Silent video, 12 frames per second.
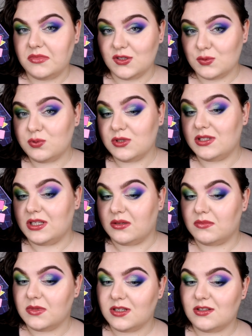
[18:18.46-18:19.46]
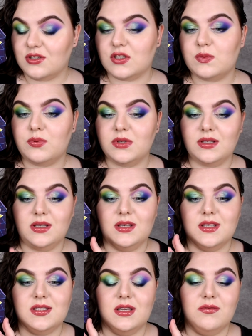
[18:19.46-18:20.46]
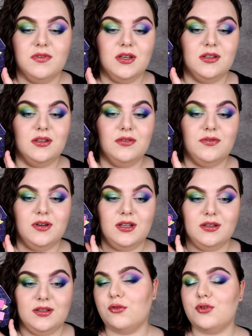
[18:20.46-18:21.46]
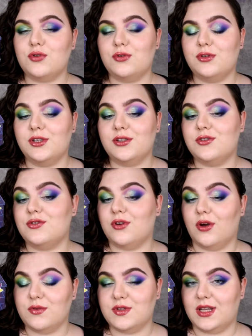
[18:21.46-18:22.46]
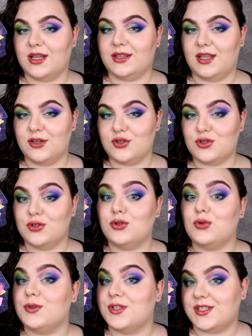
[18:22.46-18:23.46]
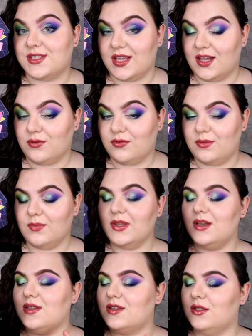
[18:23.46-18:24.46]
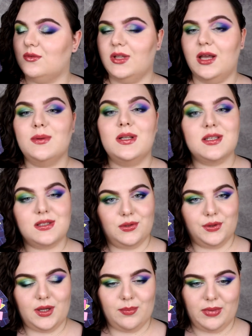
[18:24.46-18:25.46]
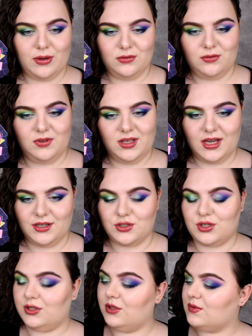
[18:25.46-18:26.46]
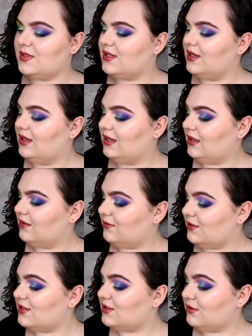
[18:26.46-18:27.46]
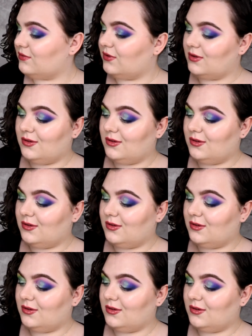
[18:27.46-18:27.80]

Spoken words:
it's pretty, it's just pretty, it's something different. For sure it draws attention to itself. So now let's talk about the eyeshadows. First of